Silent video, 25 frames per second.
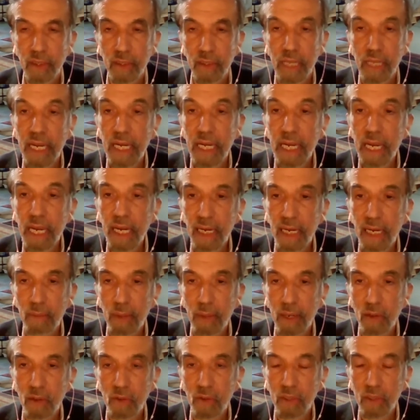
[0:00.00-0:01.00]
thinking
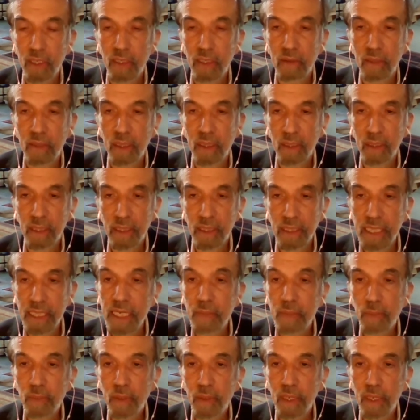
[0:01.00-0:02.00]
about it
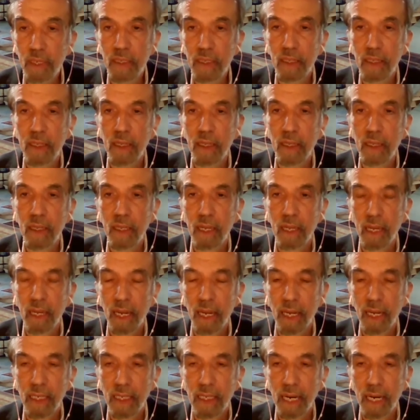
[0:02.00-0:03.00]
deeply
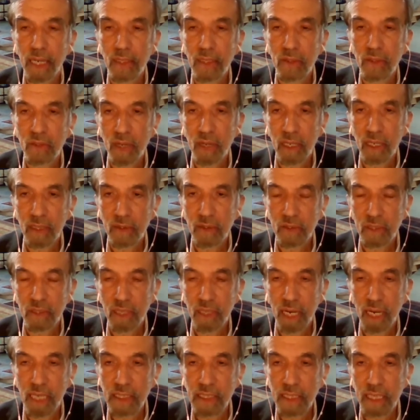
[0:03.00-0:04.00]
and us
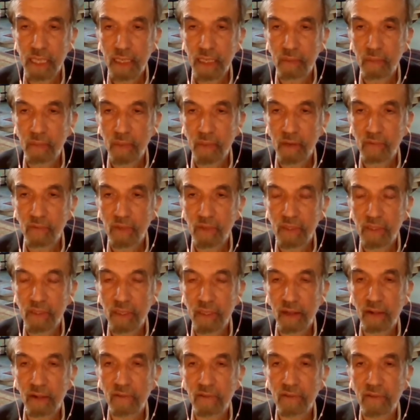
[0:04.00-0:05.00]
asking
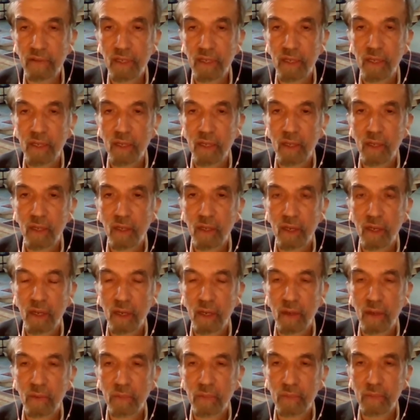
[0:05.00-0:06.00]
ourselves
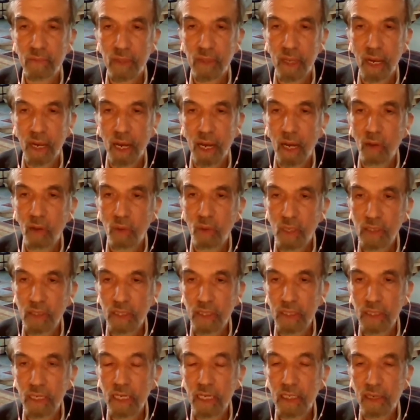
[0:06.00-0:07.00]
how does
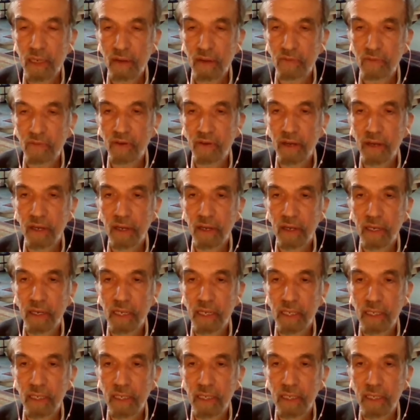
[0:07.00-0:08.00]
it
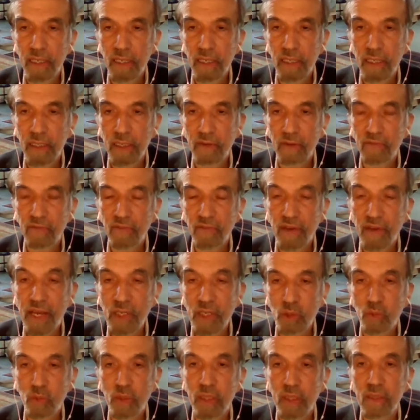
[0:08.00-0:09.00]

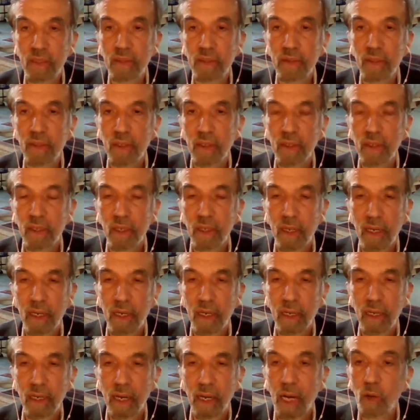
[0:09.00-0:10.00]
interface with
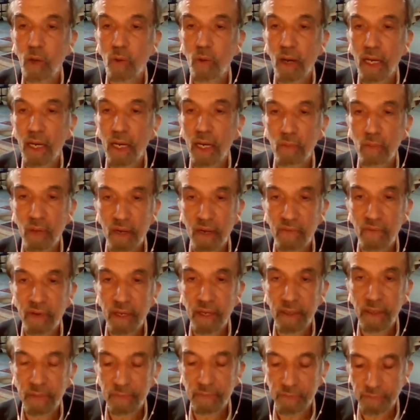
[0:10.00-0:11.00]
how I am living.